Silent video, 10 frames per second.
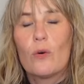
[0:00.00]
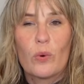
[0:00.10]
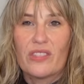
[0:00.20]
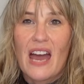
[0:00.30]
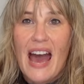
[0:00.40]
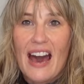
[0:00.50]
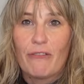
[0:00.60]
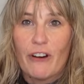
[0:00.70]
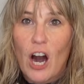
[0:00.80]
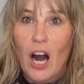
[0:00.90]
with the
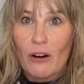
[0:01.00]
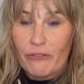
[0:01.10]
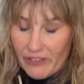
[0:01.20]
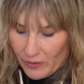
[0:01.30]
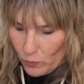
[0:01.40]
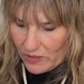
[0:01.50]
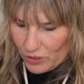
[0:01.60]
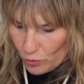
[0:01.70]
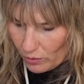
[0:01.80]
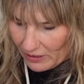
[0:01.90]
half off. It
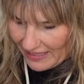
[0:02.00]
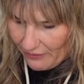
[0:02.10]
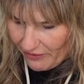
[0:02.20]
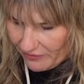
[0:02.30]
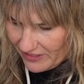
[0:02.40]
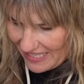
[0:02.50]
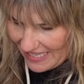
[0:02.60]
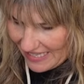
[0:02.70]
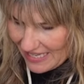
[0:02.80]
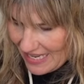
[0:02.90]
was normally
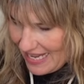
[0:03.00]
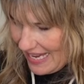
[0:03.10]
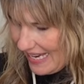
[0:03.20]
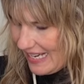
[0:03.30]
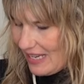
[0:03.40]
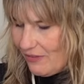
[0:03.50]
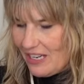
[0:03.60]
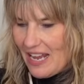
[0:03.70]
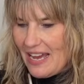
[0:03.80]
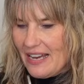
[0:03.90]
15. It
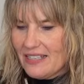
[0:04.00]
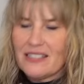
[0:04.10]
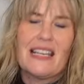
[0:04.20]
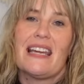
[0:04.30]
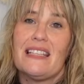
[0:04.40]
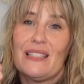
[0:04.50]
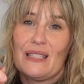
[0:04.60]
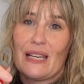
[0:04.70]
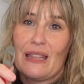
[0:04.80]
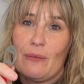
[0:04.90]
even has
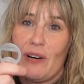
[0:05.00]
inside the